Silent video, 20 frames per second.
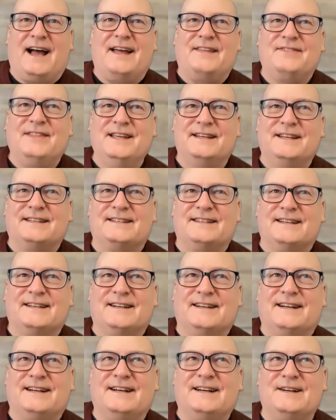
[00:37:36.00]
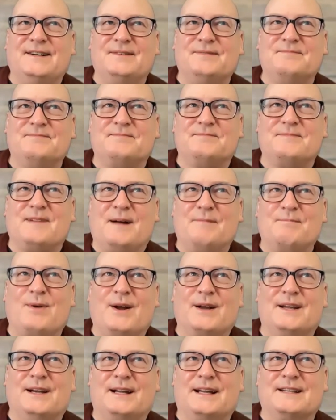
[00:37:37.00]
think I'm
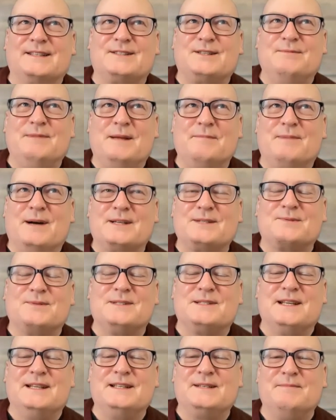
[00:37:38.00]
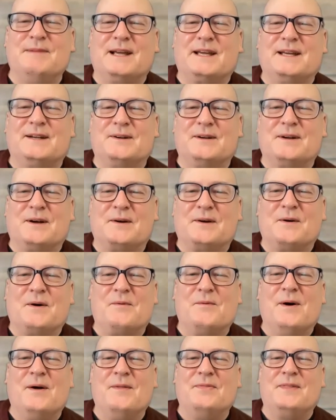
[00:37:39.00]
probably going to get too many buzzwords in to make it a
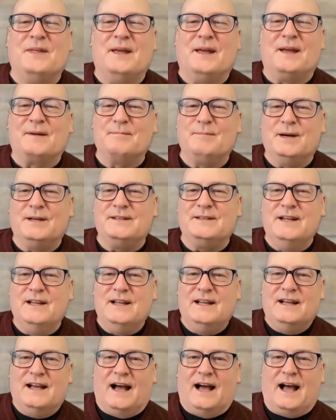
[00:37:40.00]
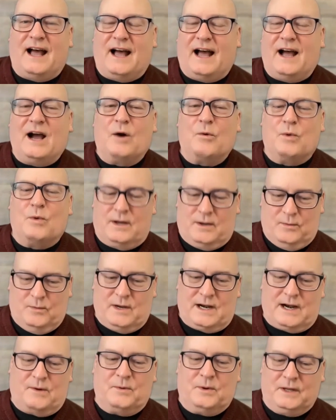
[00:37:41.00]
one thing, but
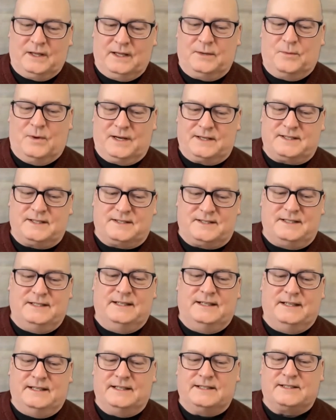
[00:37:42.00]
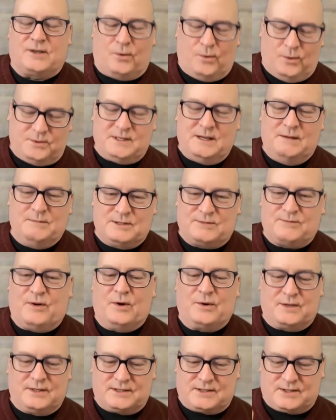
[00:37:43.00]
what I really want to see is whole teams
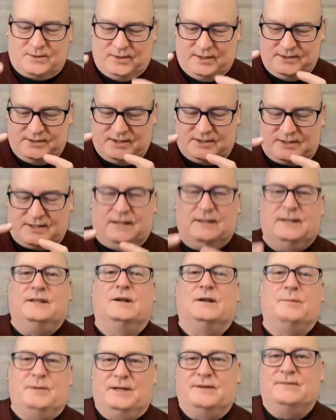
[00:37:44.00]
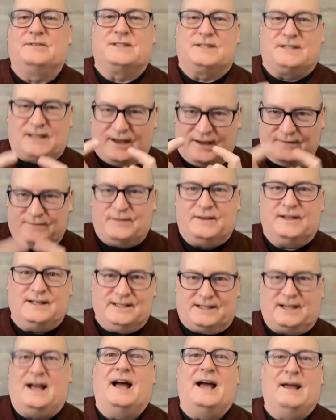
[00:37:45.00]
focused on just a little bit of stuff at
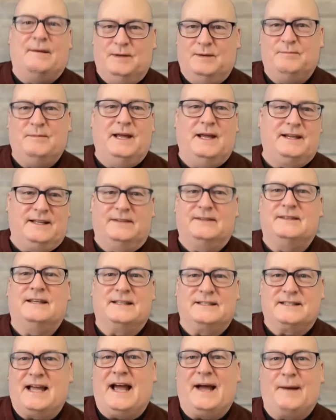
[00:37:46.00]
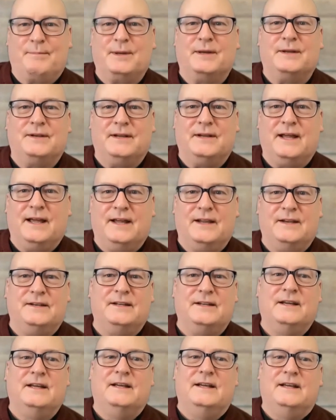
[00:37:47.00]
a time and making things happen,
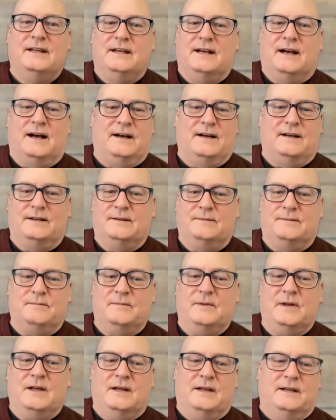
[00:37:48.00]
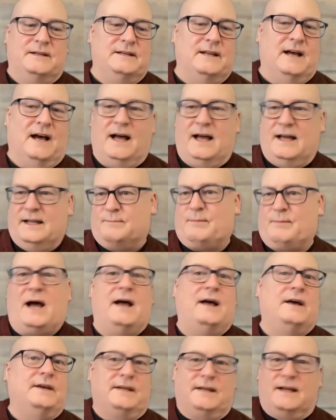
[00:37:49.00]
and not
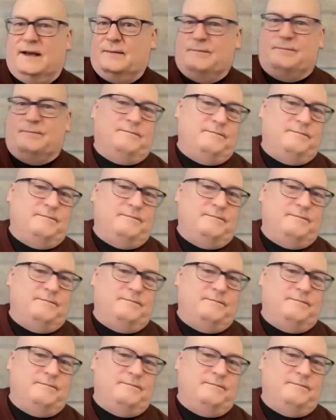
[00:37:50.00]
piling up